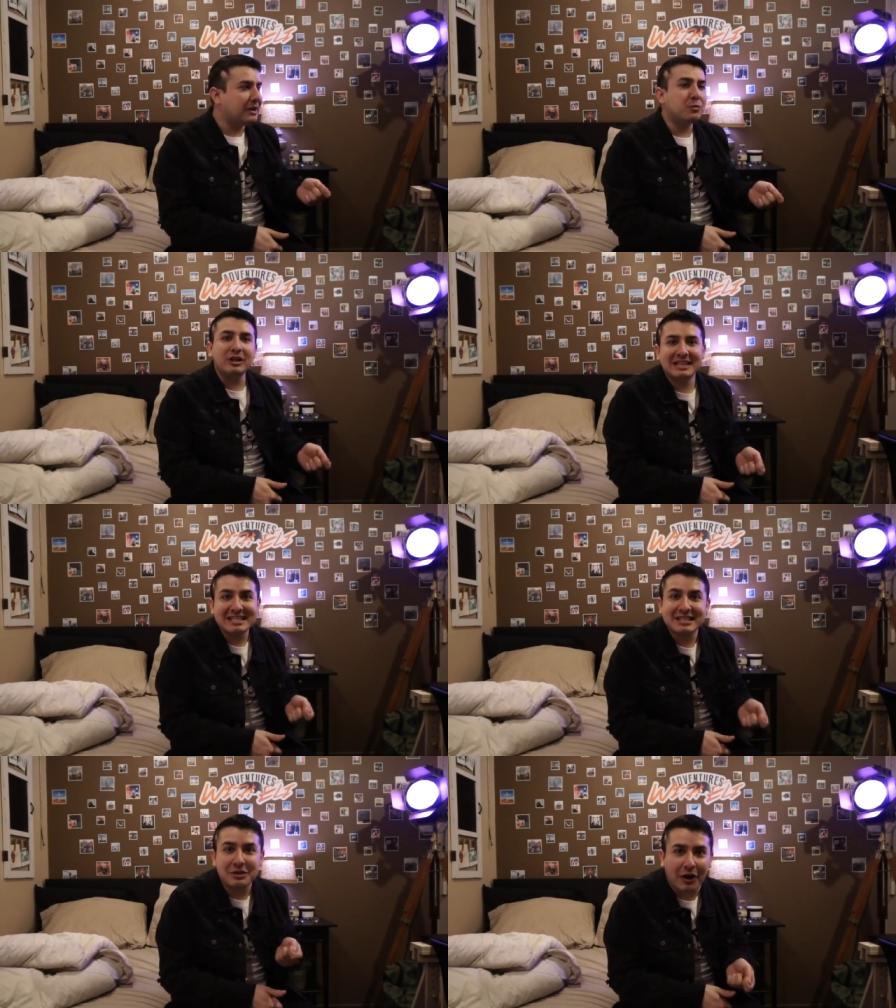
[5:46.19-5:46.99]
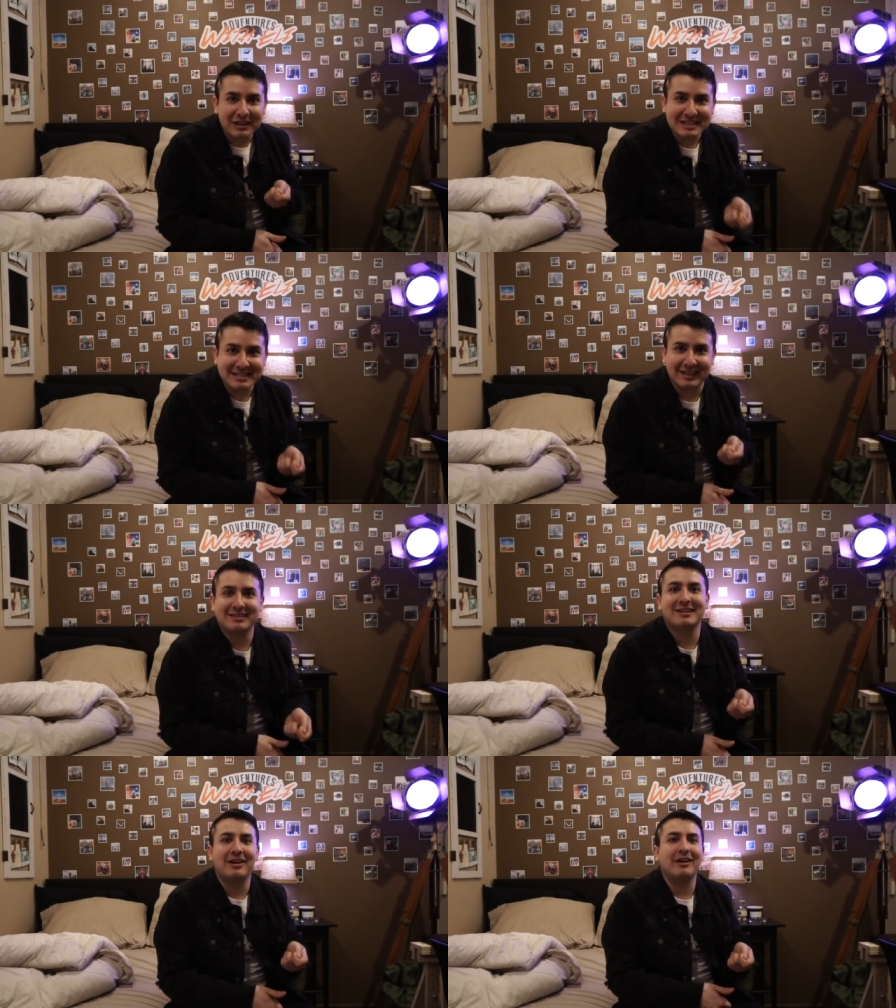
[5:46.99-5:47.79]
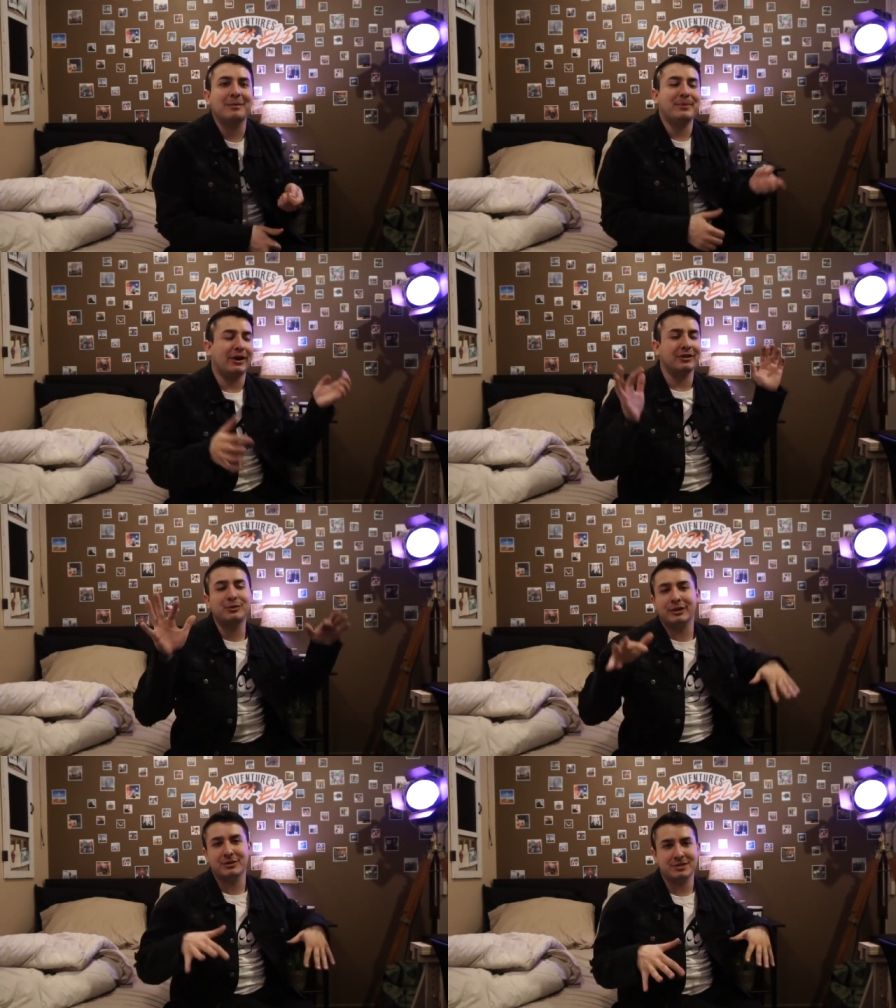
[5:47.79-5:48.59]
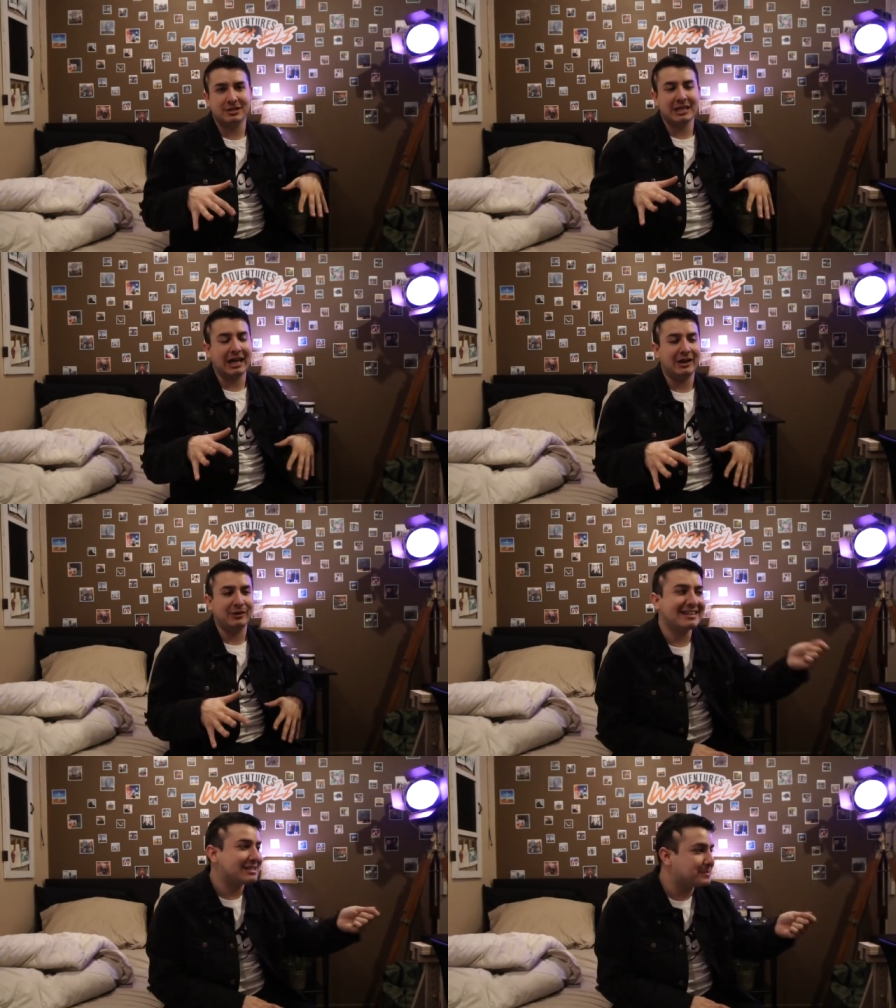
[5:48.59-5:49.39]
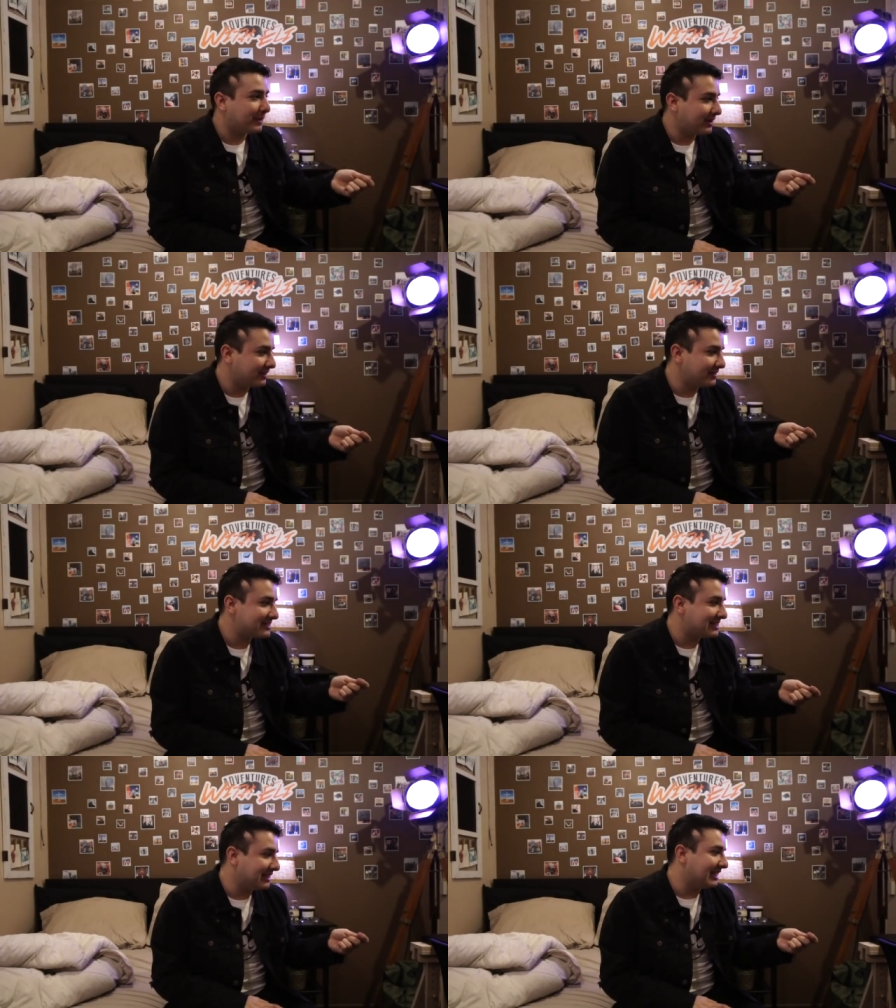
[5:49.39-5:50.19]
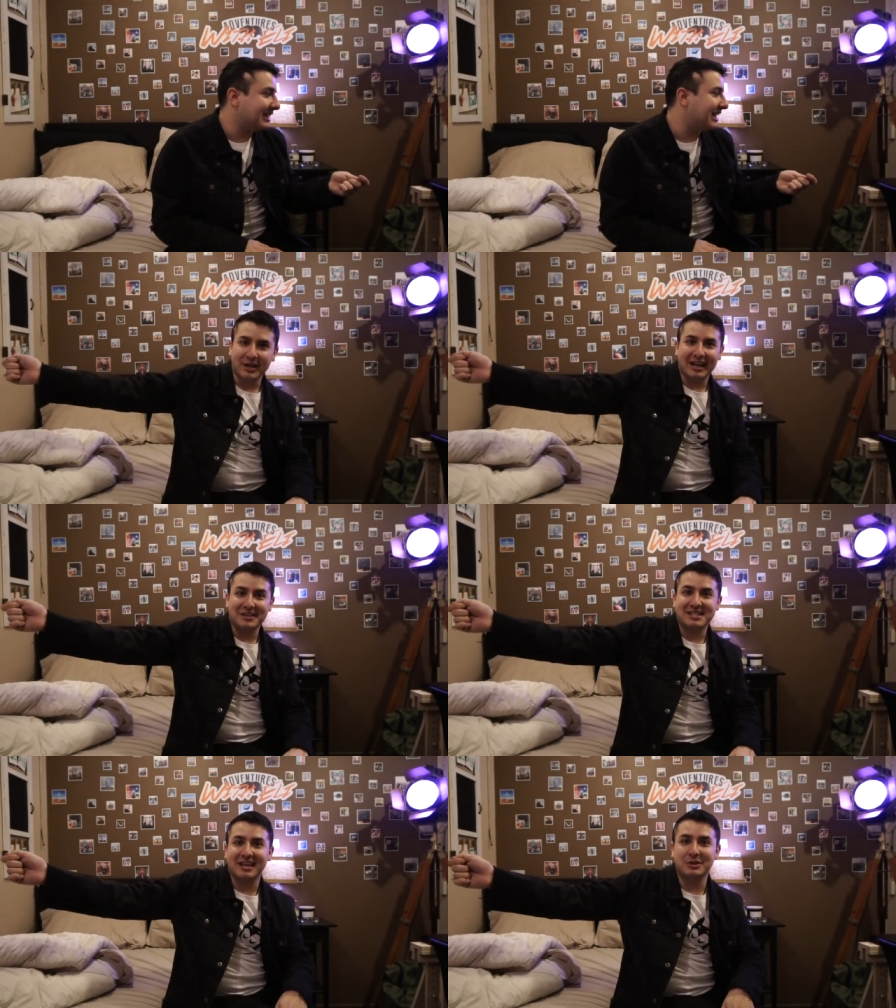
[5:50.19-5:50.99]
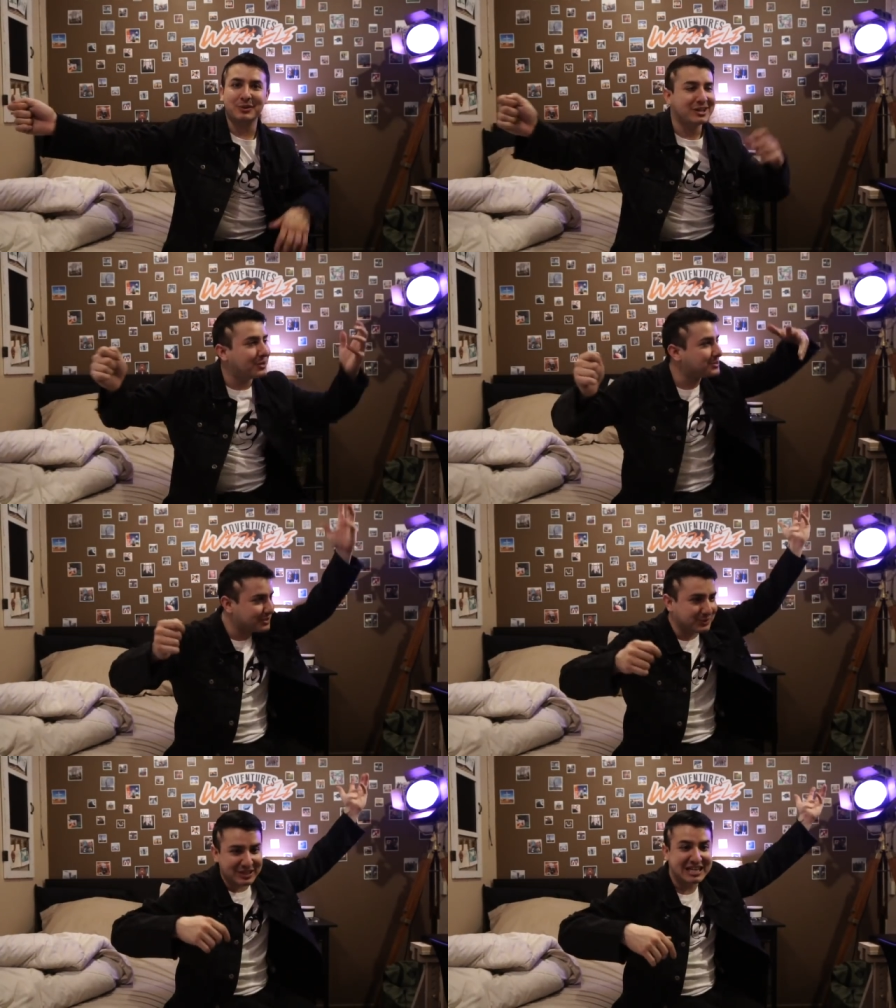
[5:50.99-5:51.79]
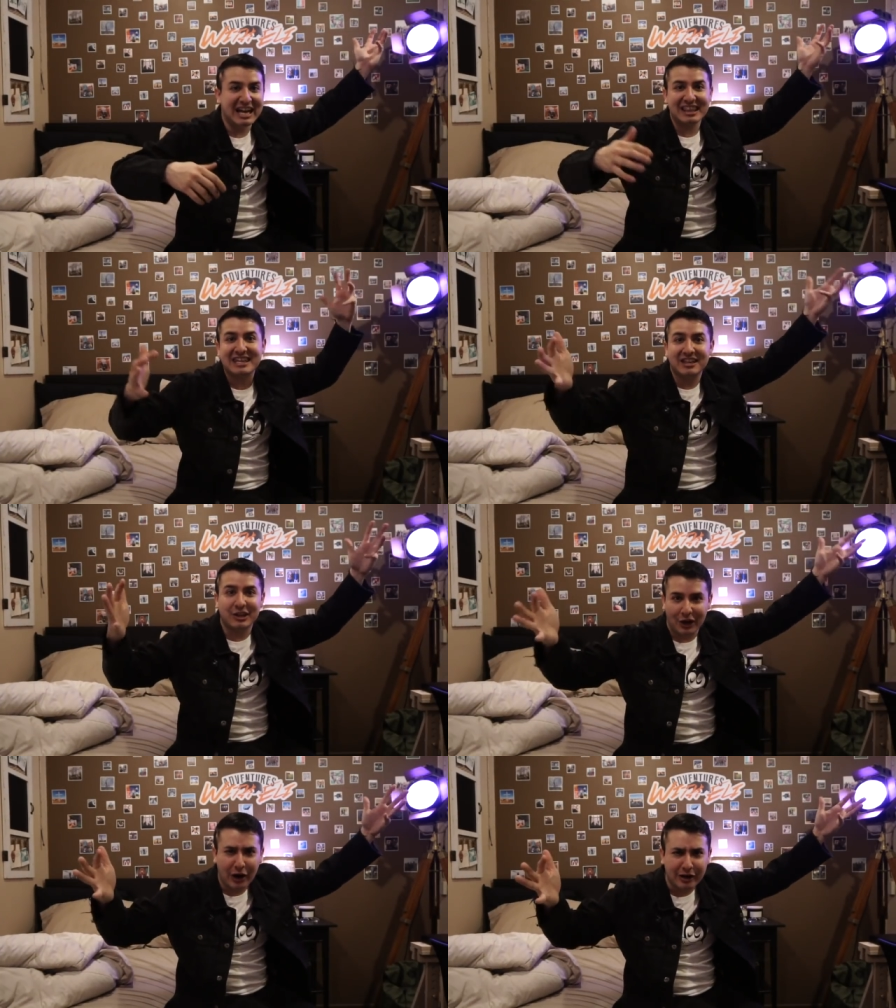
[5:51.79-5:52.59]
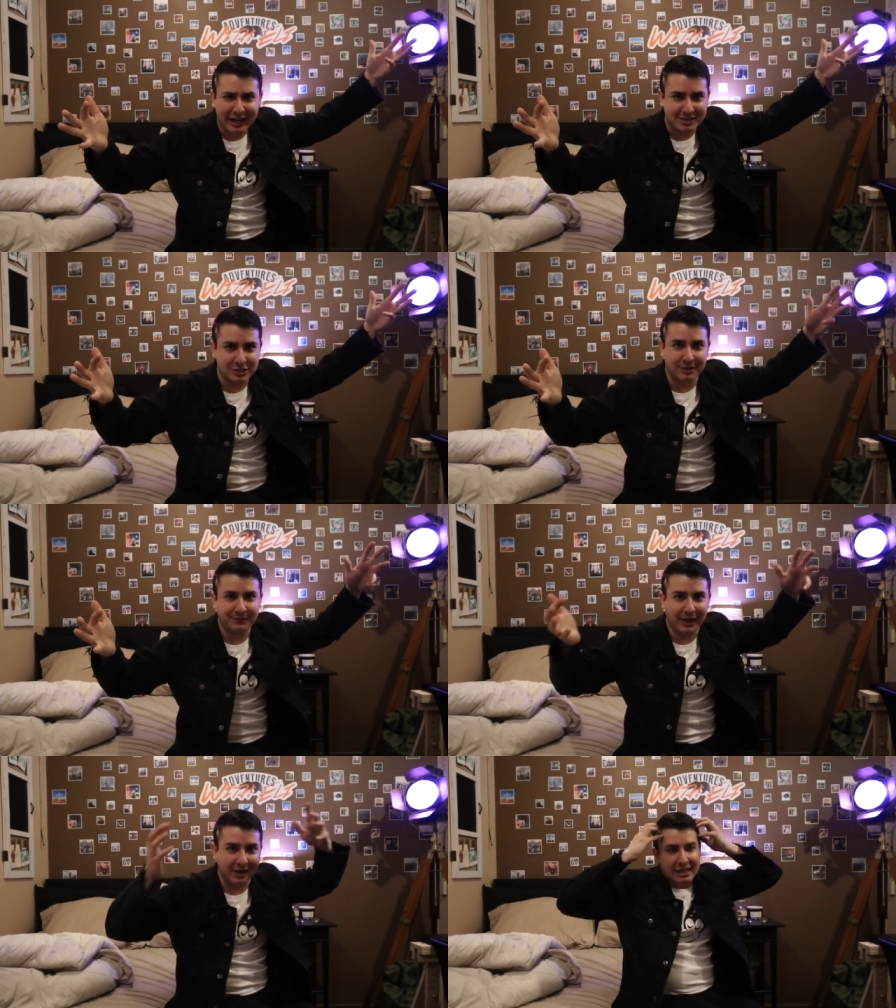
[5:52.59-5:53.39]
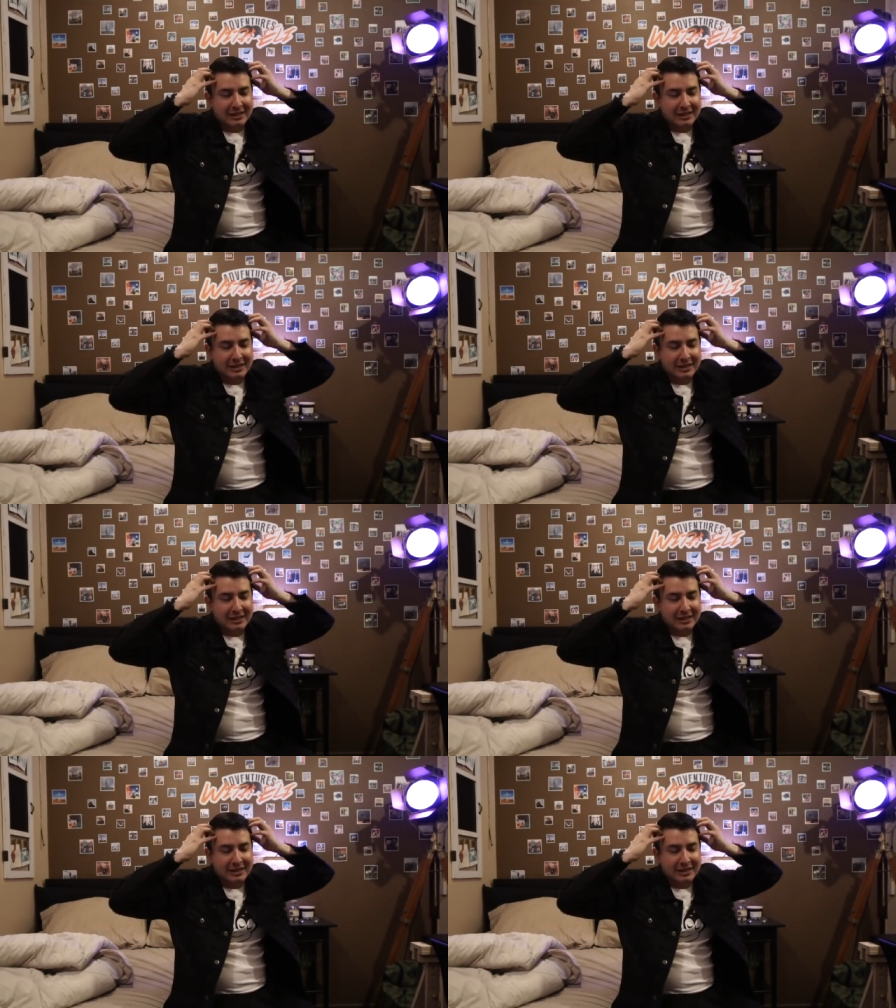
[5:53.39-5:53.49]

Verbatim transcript: And we're, this is all inside the car, but all the windows are down. The sparkler's lit. Put it outside the window so nothing in the car catches on fire.